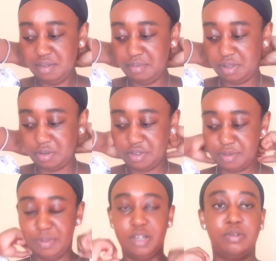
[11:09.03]

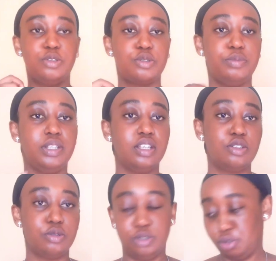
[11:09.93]
Because me, I want to be there
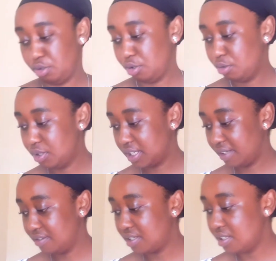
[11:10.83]
to enjoy good
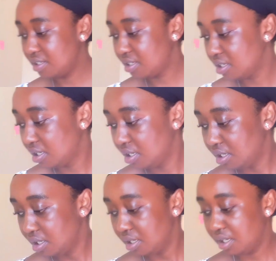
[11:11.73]
services
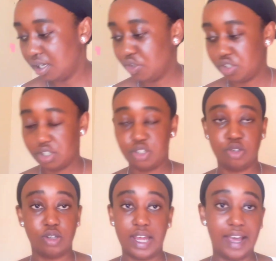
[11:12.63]
and just
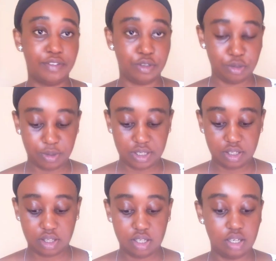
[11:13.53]
not have to do
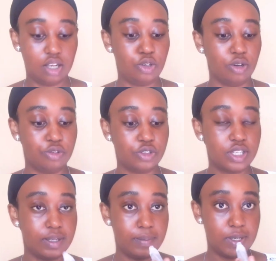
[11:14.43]
anything. Now you're
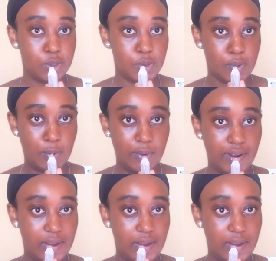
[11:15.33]
forcing me to